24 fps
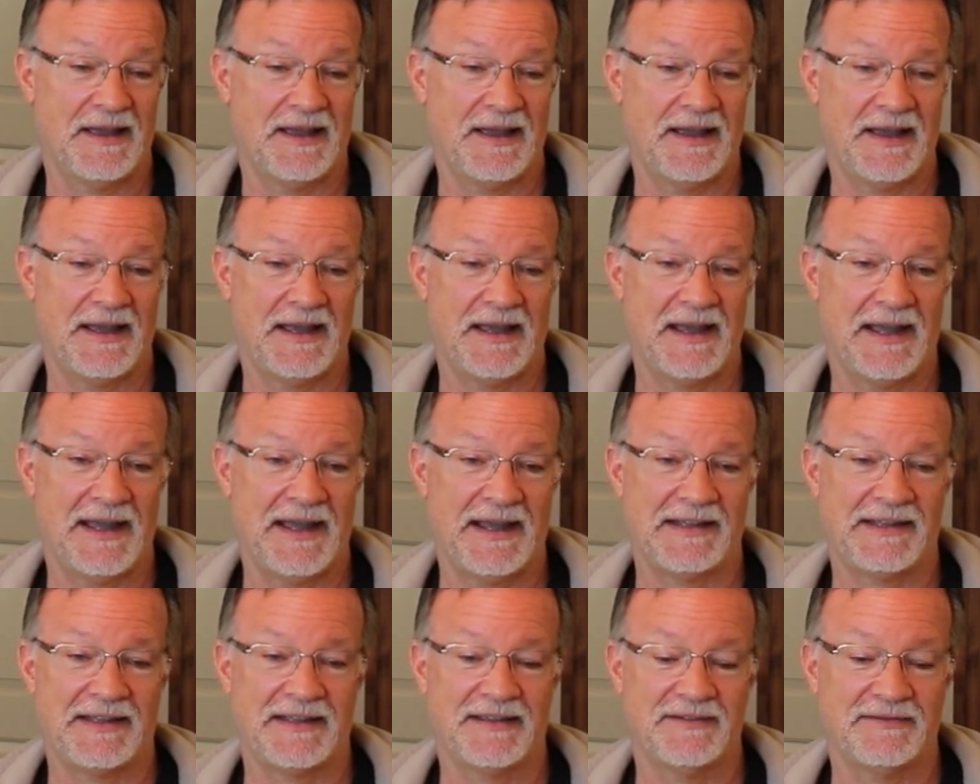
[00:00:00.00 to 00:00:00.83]

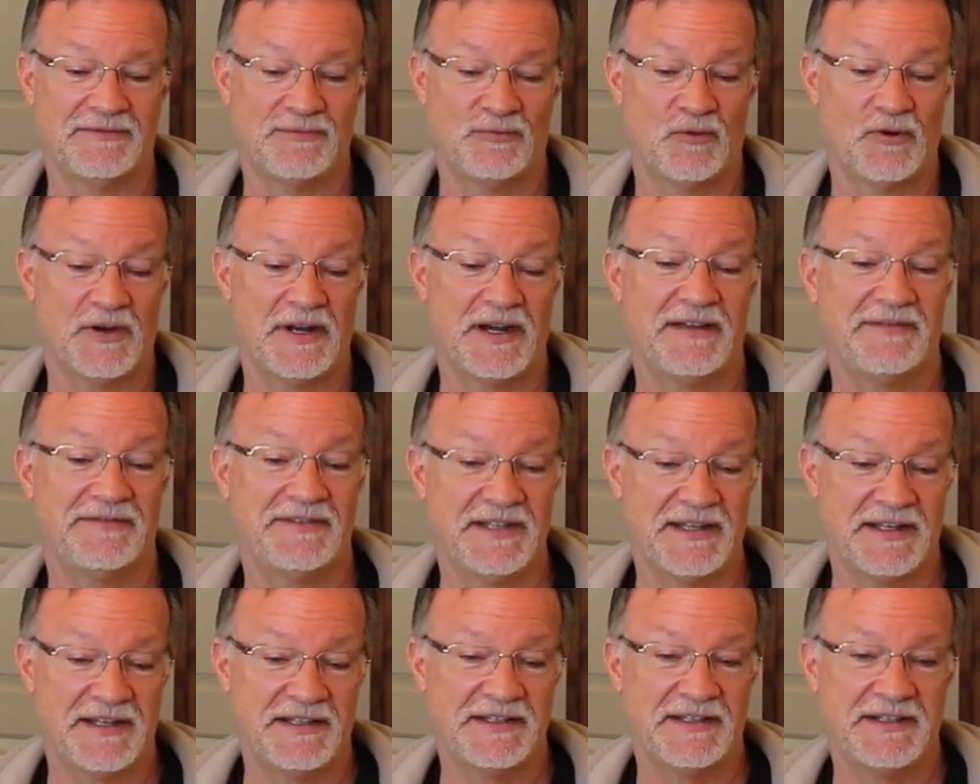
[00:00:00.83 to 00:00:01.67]
I give what I've
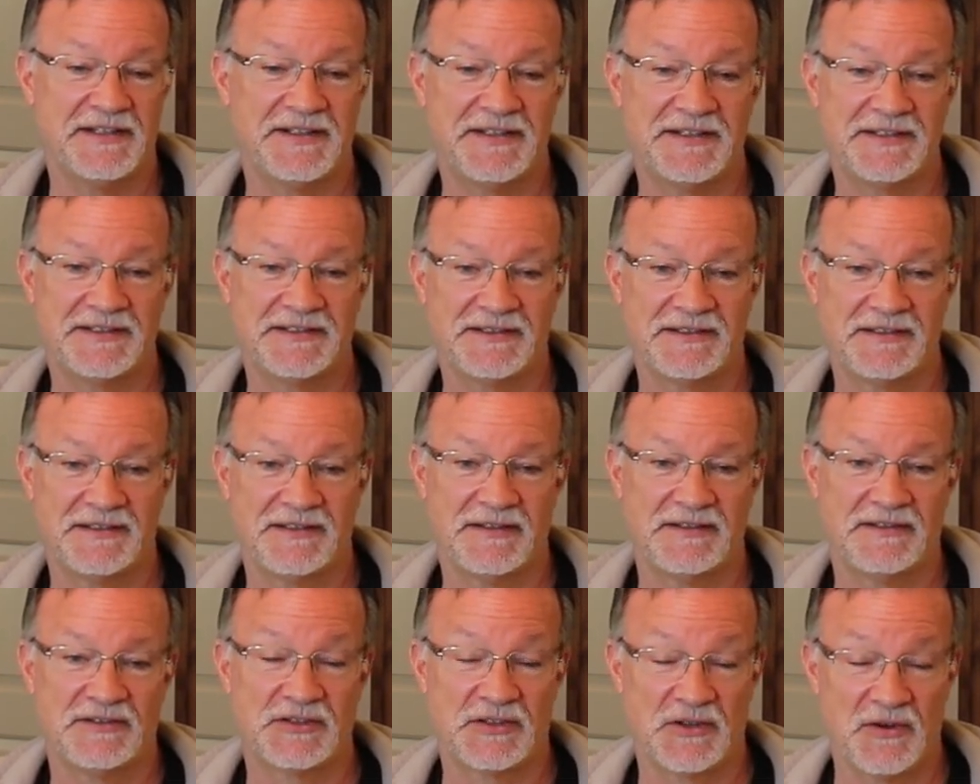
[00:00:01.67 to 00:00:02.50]
done here
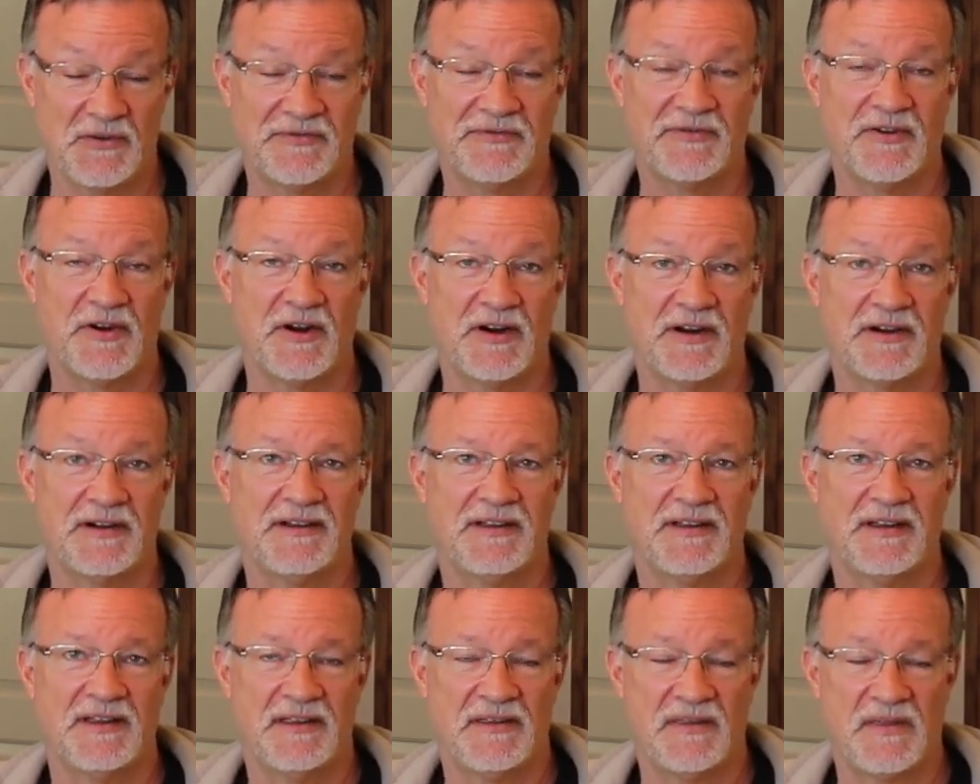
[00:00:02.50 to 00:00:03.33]
so far
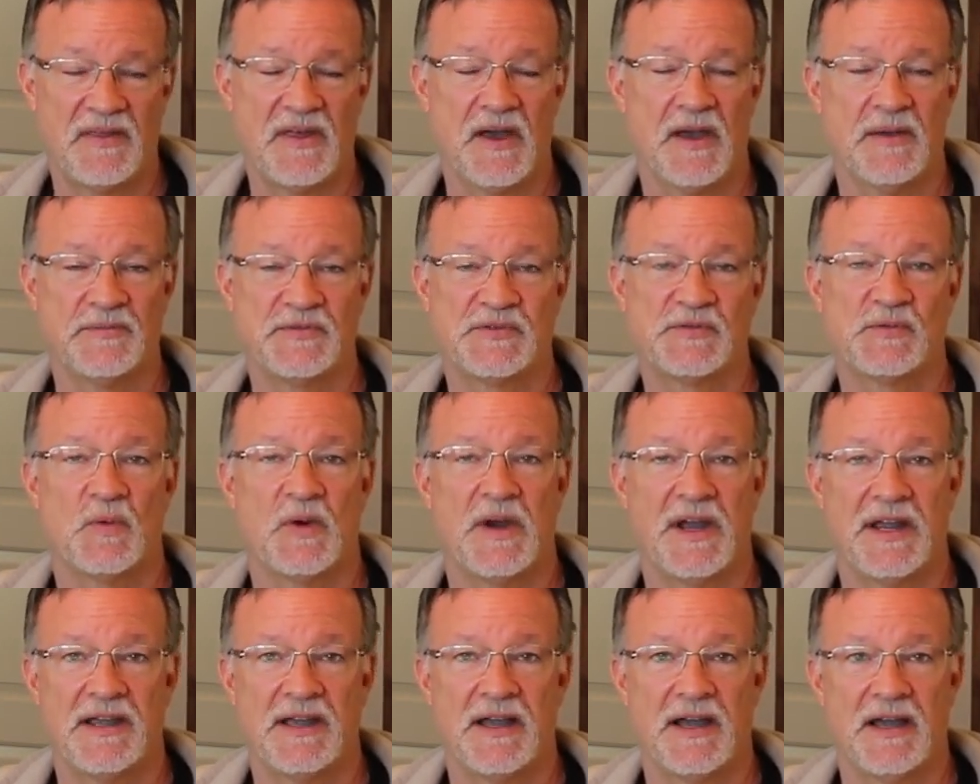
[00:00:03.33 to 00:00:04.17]
thumbs
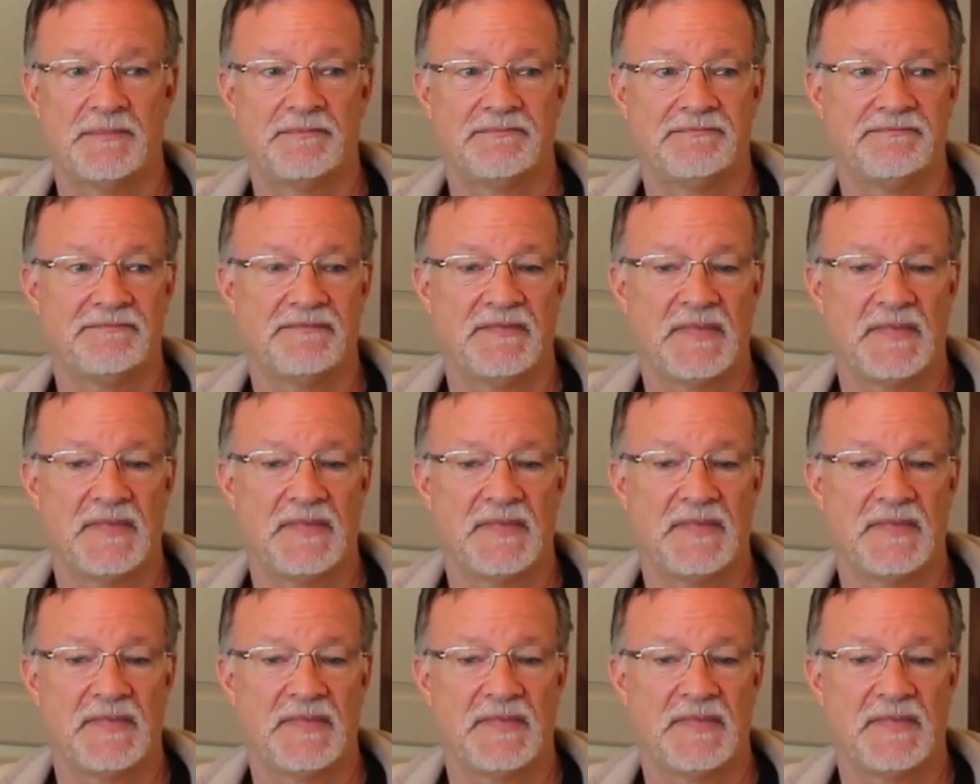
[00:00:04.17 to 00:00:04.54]
way up.